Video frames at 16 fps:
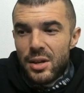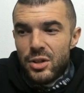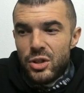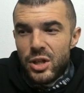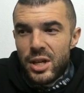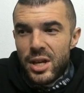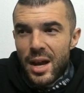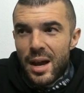
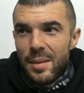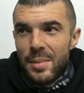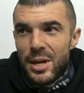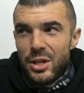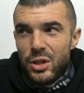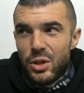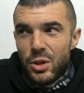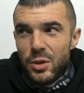she got
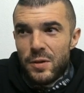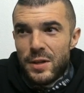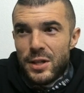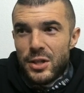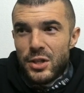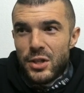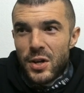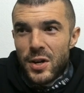my children
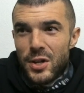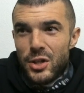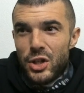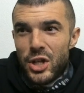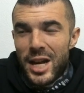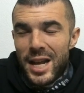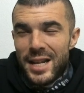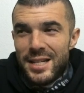to start
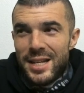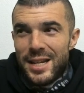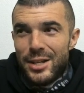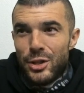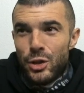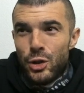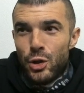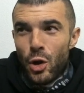
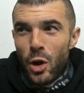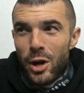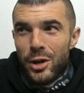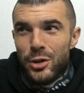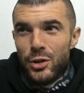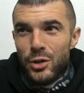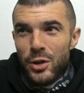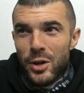chanting
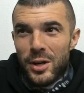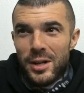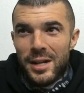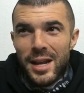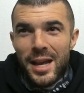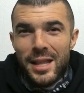shark shirt